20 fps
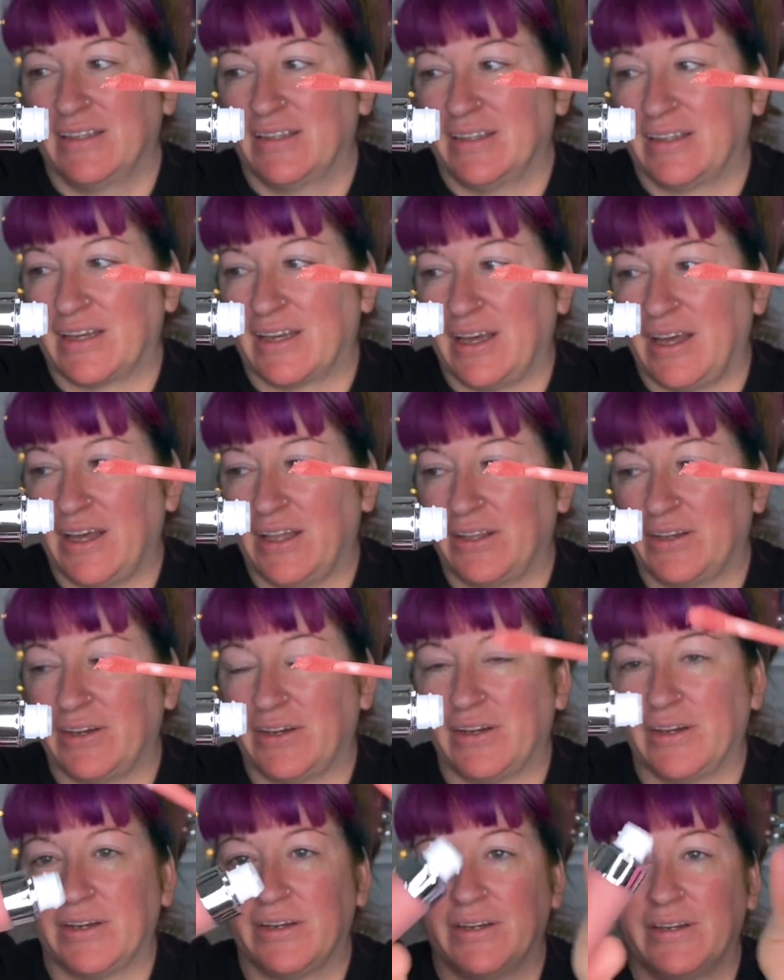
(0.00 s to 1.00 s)
the
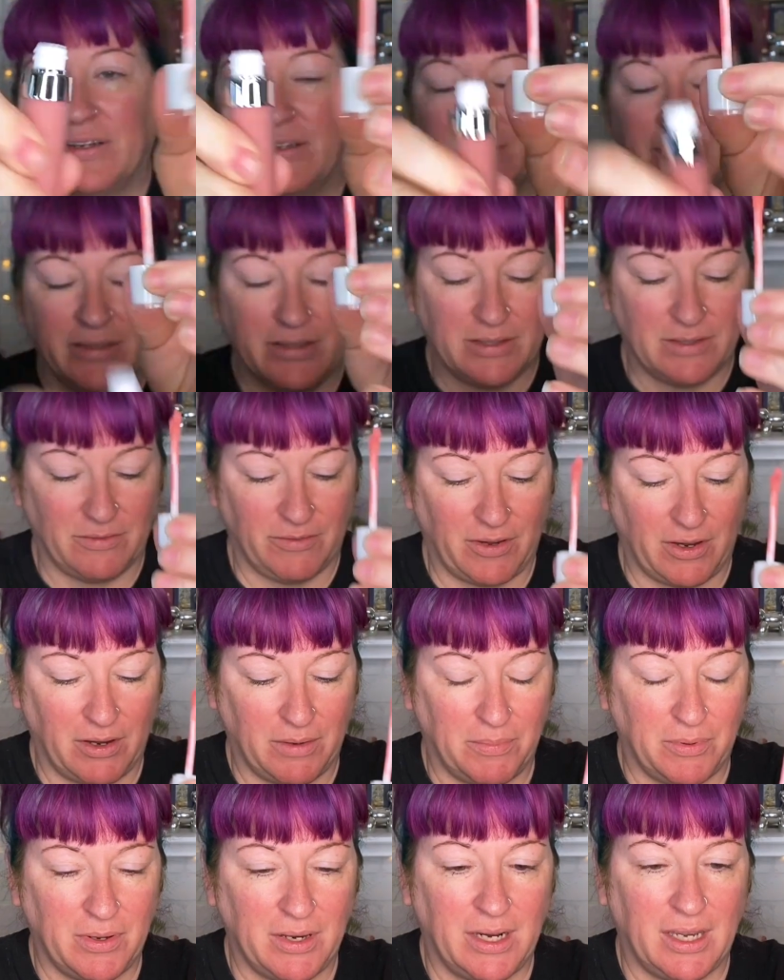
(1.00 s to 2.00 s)
color. It's very
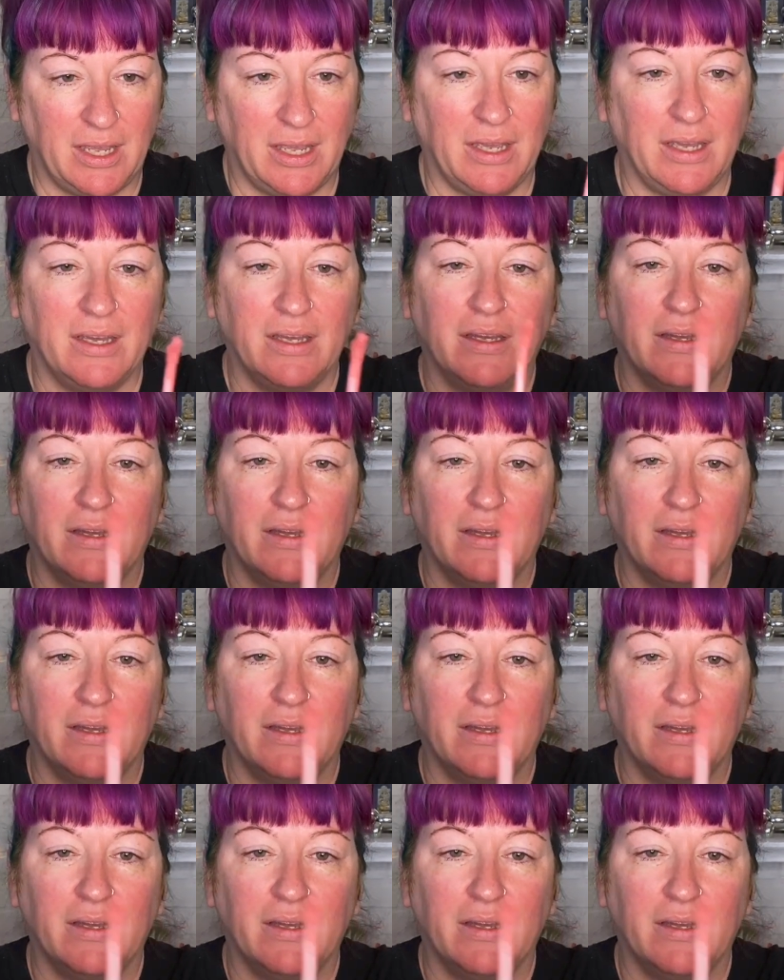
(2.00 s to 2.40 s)
pretty,